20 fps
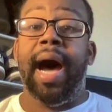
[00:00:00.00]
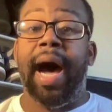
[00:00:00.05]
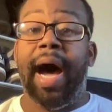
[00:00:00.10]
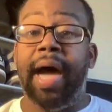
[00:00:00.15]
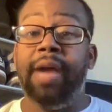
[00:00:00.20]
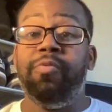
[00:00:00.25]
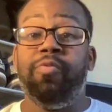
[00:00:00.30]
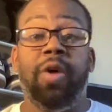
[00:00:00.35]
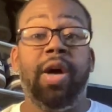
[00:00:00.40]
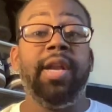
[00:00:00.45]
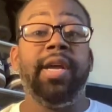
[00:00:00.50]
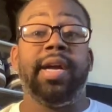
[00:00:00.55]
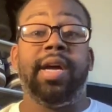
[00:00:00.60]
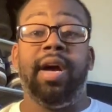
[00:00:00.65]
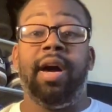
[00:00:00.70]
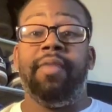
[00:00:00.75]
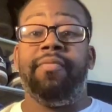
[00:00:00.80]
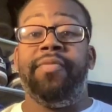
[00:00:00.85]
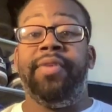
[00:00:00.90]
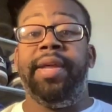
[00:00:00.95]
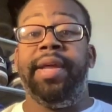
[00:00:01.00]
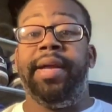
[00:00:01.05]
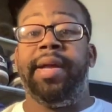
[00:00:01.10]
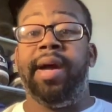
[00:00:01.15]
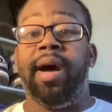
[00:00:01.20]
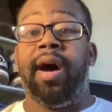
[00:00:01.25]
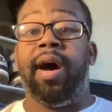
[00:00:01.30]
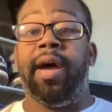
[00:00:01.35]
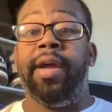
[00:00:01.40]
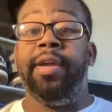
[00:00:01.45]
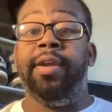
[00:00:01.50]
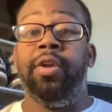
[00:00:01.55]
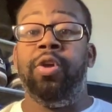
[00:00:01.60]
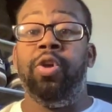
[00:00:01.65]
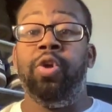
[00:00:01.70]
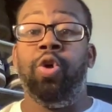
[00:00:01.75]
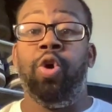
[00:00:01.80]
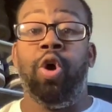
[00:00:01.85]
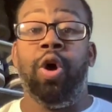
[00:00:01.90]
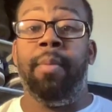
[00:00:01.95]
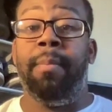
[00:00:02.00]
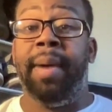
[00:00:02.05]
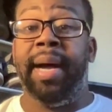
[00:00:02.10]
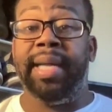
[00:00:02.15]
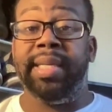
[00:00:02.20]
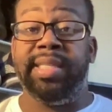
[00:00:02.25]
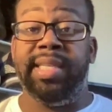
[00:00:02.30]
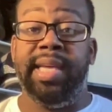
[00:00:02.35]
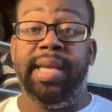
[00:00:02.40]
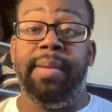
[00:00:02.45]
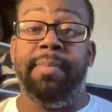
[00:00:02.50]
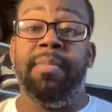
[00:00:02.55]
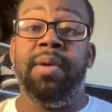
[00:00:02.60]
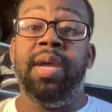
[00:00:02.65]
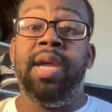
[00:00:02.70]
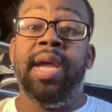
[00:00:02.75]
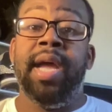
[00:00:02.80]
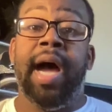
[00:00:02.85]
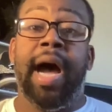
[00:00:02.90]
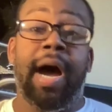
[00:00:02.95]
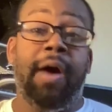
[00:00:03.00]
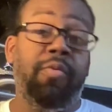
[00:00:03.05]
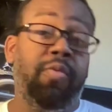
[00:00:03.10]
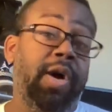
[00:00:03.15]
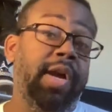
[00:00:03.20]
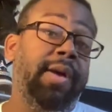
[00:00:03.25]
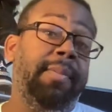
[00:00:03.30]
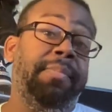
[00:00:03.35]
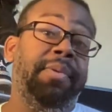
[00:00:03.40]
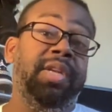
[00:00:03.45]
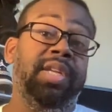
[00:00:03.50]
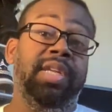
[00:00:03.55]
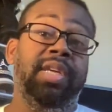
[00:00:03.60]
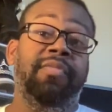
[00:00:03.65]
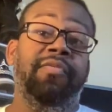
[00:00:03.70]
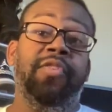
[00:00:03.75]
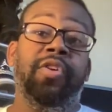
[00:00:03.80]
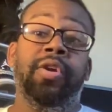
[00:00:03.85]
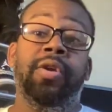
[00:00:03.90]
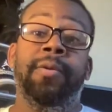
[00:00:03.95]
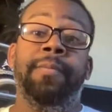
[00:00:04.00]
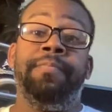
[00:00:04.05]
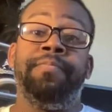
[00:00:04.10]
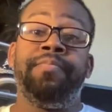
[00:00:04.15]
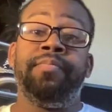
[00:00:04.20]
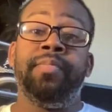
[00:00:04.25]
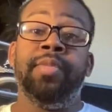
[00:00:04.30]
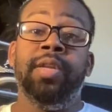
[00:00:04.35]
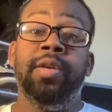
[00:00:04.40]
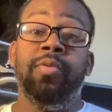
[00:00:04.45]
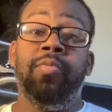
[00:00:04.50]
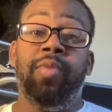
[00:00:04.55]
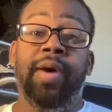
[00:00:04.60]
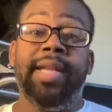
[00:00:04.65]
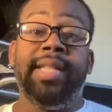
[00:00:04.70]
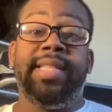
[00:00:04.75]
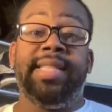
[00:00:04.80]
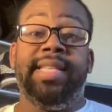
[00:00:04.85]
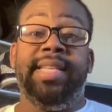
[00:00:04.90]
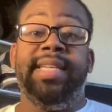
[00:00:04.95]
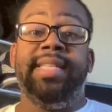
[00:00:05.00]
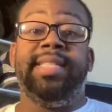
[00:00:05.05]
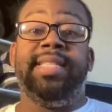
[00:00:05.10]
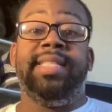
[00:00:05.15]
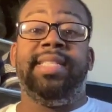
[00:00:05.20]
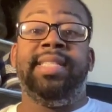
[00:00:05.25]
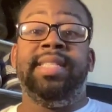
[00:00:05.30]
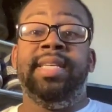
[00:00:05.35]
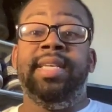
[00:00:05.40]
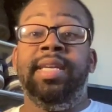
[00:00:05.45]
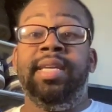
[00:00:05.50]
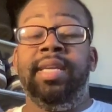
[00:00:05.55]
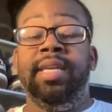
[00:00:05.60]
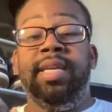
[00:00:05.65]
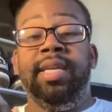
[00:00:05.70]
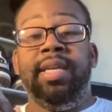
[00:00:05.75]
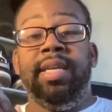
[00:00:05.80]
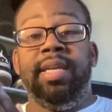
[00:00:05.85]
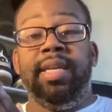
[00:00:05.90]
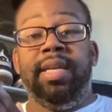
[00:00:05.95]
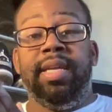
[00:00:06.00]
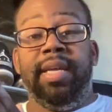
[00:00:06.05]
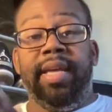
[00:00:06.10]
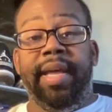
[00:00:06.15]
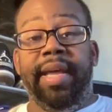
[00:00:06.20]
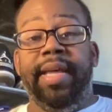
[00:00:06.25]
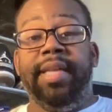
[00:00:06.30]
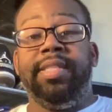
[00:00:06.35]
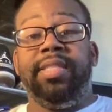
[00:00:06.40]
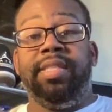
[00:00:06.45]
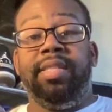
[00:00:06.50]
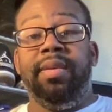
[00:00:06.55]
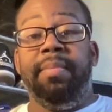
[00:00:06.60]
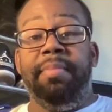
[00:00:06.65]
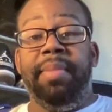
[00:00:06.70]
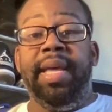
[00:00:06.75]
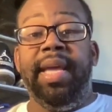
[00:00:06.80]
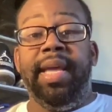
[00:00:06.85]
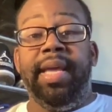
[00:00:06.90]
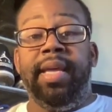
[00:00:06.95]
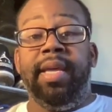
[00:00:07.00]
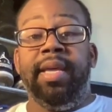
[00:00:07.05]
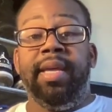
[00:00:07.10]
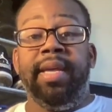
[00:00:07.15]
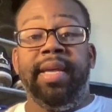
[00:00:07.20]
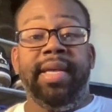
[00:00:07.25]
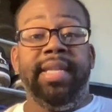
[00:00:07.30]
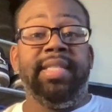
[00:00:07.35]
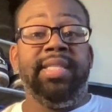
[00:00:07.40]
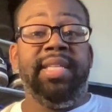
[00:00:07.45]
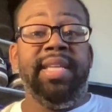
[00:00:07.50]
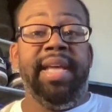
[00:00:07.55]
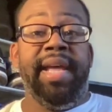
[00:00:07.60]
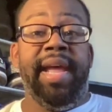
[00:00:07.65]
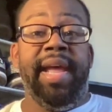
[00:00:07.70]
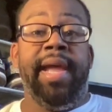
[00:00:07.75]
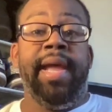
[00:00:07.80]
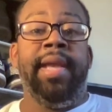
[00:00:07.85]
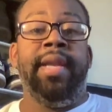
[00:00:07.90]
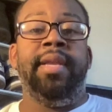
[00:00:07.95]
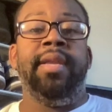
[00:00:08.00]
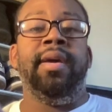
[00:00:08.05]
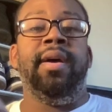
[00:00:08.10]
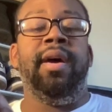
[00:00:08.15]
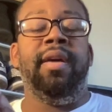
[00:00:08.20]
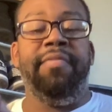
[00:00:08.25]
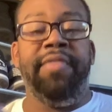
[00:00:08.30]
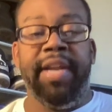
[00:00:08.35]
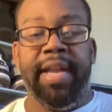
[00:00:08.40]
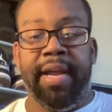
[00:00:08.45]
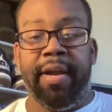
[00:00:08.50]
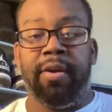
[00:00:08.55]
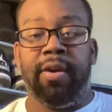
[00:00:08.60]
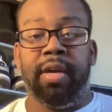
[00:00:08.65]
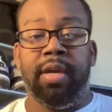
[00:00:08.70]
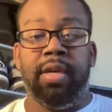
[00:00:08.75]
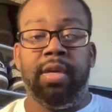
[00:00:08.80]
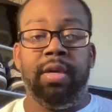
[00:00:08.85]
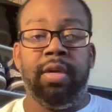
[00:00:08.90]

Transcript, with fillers: I want a confident guy on my team. I want a believer. What this is to me is the end of an era.